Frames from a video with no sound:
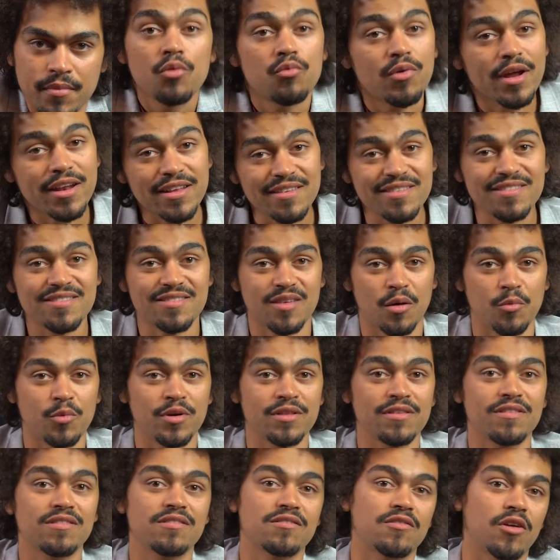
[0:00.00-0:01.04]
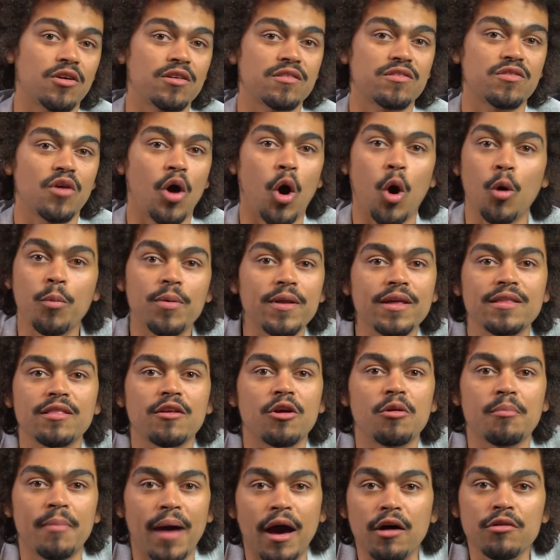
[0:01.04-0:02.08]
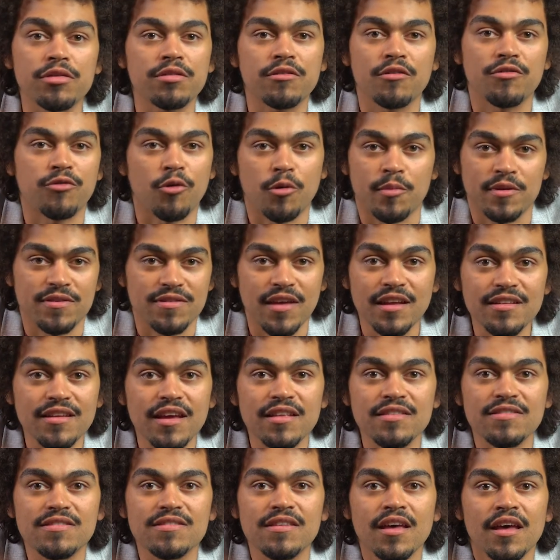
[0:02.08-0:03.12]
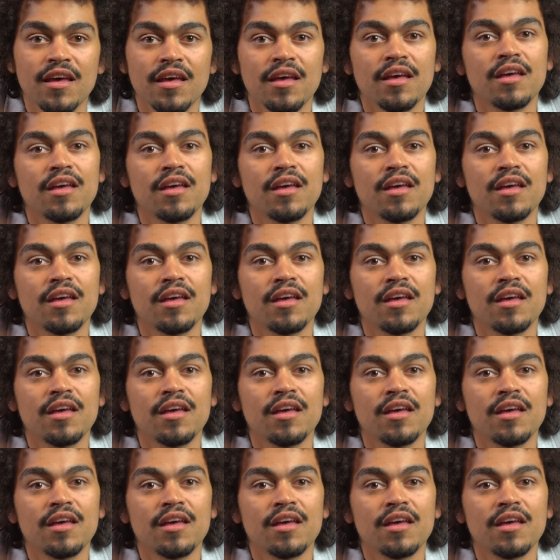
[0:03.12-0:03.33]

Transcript: Right as someone starts opening their mouth to form a sentence,